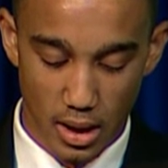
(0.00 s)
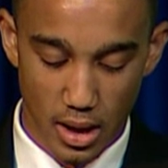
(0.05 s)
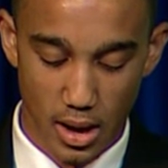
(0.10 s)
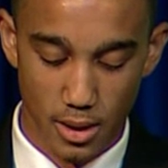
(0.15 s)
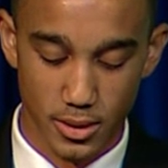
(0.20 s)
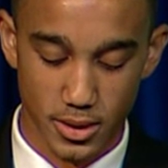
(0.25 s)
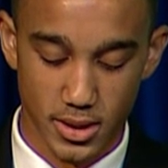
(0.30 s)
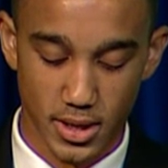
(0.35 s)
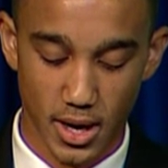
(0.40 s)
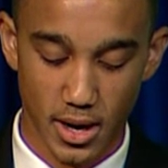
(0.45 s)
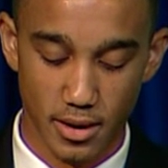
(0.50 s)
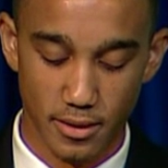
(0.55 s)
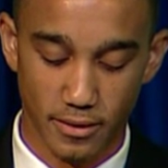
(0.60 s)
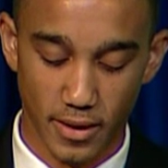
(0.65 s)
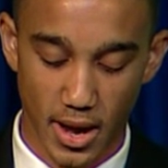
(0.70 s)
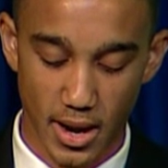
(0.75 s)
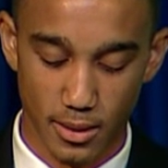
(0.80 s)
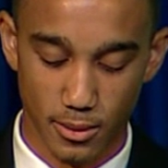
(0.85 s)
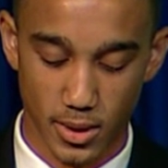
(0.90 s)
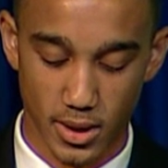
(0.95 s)
I was
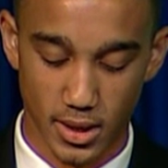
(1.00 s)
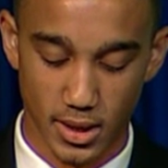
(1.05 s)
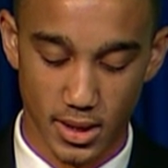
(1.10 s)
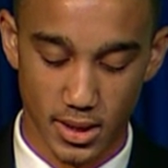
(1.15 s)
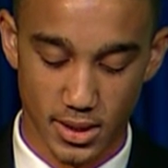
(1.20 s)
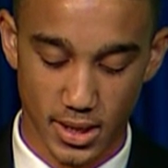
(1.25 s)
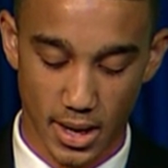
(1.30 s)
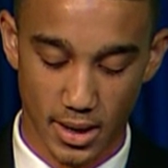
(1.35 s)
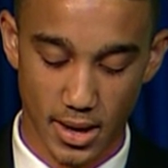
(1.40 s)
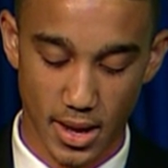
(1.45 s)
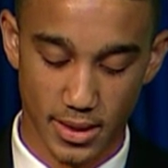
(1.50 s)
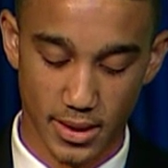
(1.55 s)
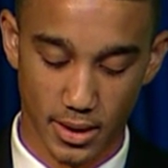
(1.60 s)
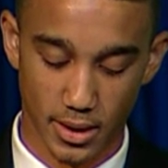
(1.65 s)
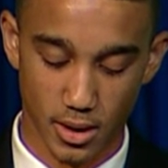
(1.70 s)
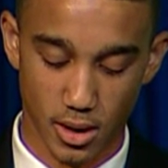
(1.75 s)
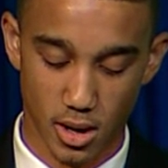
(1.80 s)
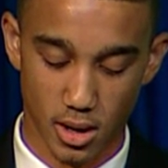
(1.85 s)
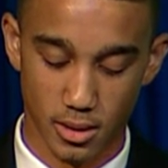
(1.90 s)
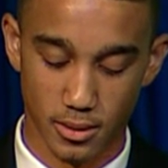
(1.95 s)
terrified and wanted to say
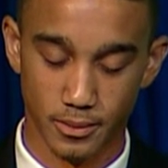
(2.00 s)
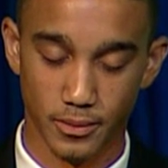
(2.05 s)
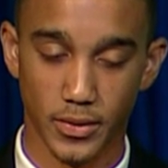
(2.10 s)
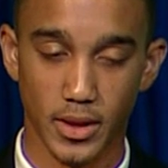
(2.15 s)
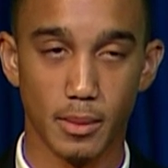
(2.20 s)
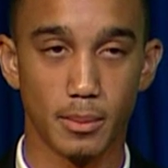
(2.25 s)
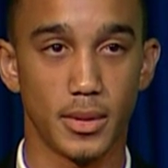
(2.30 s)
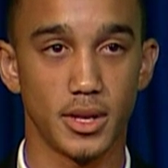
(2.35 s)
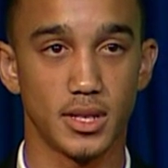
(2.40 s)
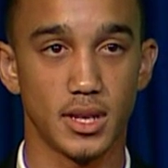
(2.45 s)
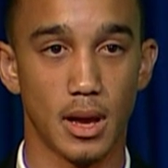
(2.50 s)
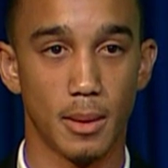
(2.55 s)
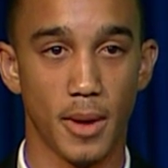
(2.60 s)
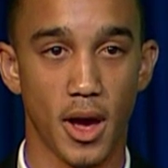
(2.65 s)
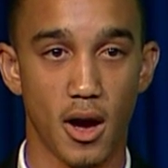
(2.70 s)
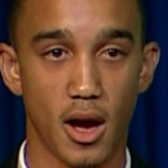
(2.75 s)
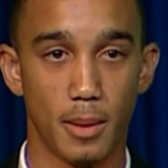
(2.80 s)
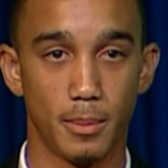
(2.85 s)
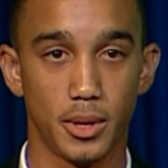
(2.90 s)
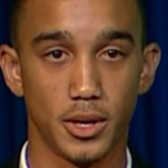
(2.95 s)
nothing at all, but
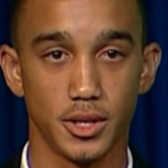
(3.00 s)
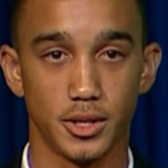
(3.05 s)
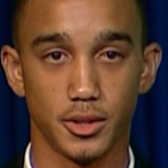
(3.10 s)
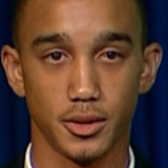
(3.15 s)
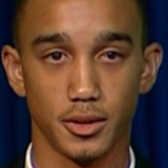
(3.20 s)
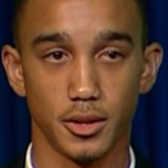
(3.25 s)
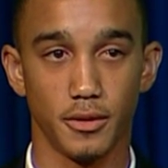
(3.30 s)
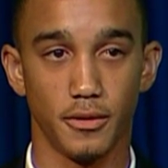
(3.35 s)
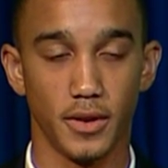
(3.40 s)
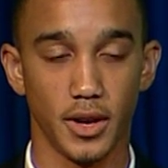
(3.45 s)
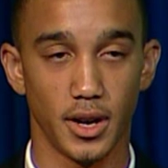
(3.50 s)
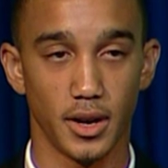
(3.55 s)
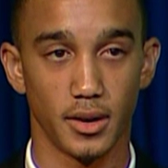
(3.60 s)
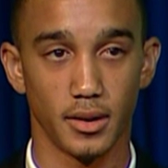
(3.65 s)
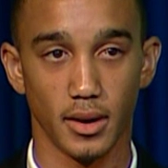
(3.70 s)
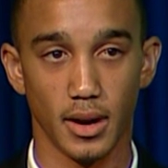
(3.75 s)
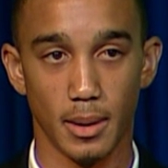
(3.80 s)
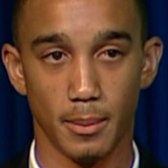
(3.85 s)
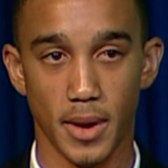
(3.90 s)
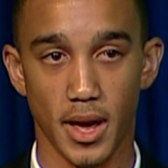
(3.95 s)
somehow I pushed through the
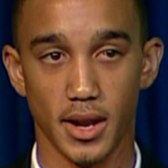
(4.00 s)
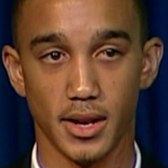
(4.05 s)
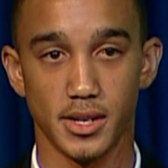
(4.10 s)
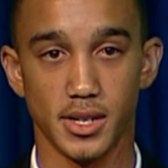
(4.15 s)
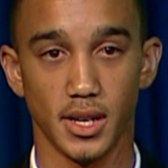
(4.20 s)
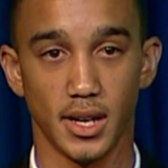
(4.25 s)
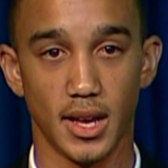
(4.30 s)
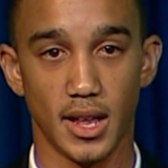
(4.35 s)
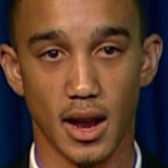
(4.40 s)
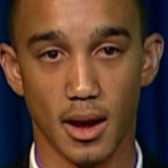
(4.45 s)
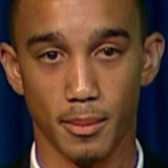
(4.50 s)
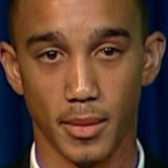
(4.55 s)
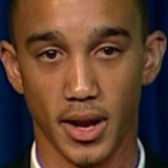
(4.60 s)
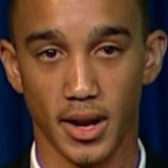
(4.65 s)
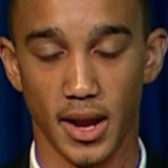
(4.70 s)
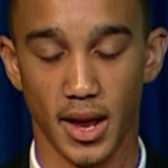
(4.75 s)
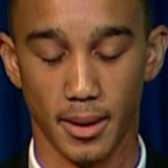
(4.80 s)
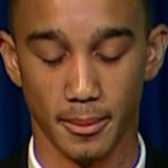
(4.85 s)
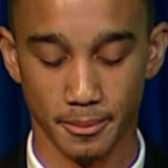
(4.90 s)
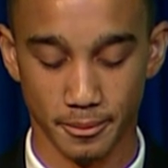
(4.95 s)
fear and managed to get out my
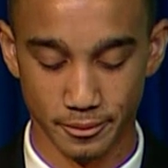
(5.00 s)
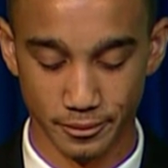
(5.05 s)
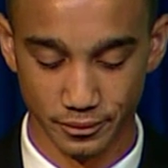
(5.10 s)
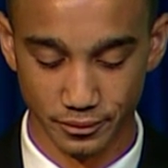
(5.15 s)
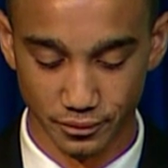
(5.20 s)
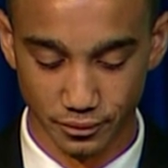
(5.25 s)
name.